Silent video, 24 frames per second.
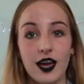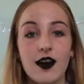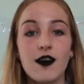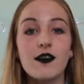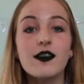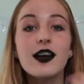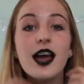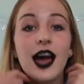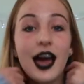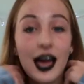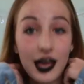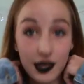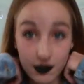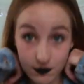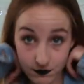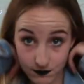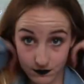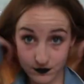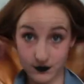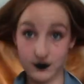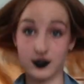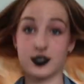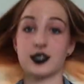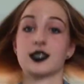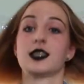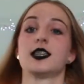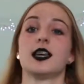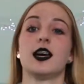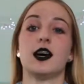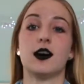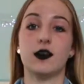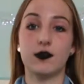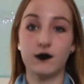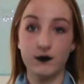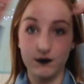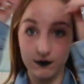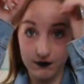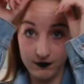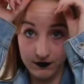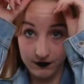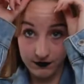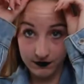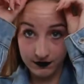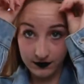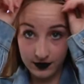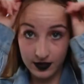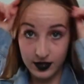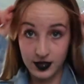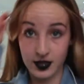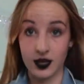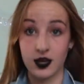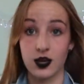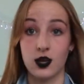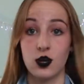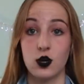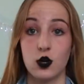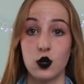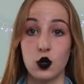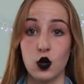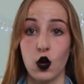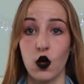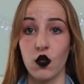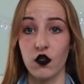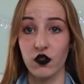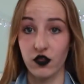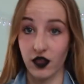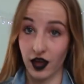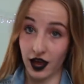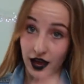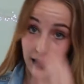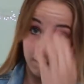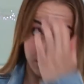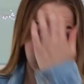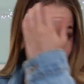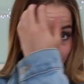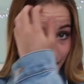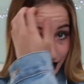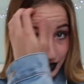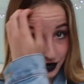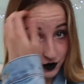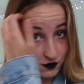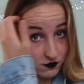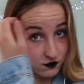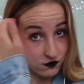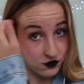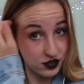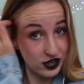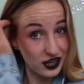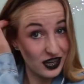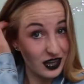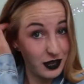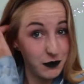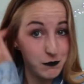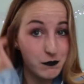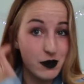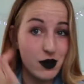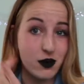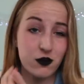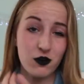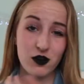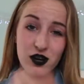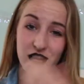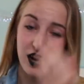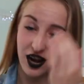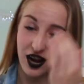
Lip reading: Okay, so not that I'm kind of emo or